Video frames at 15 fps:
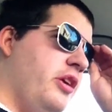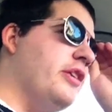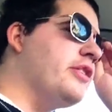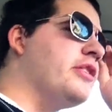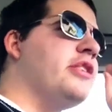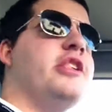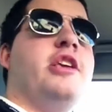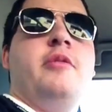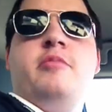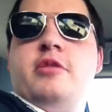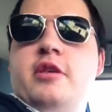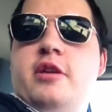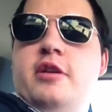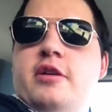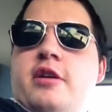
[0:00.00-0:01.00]
Yes, he
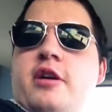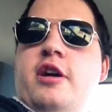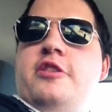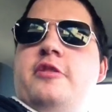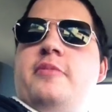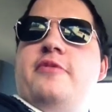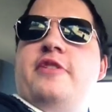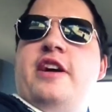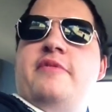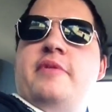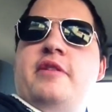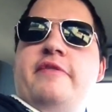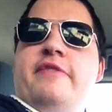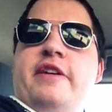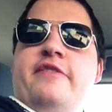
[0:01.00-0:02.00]
seems awesome. 5
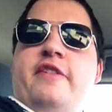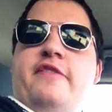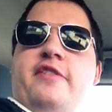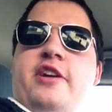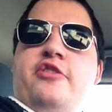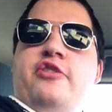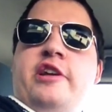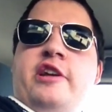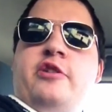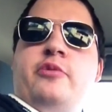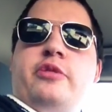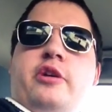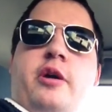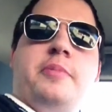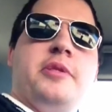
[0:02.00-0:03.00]
mana, 5/5 flying dragon
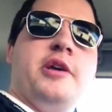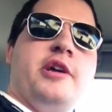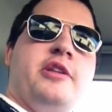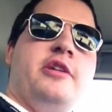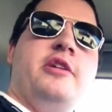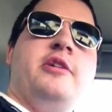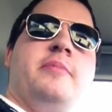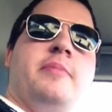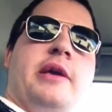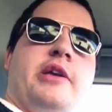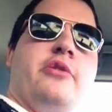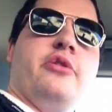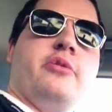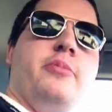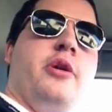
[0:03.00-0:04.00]
with upside. Make
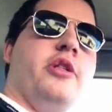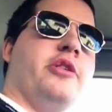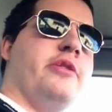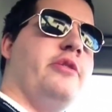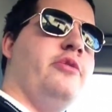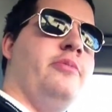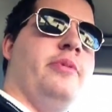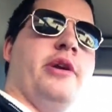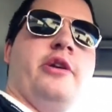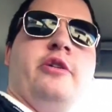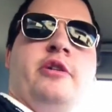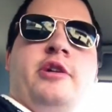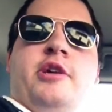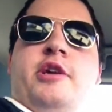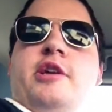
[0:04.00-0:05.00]
your smallest dude
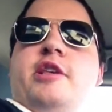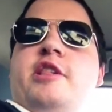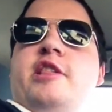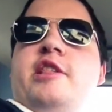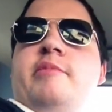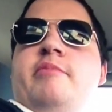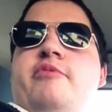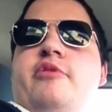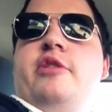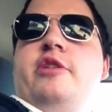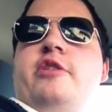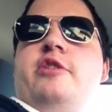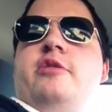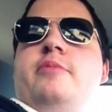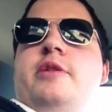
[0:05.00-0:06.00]
bigger. Seems really good to me.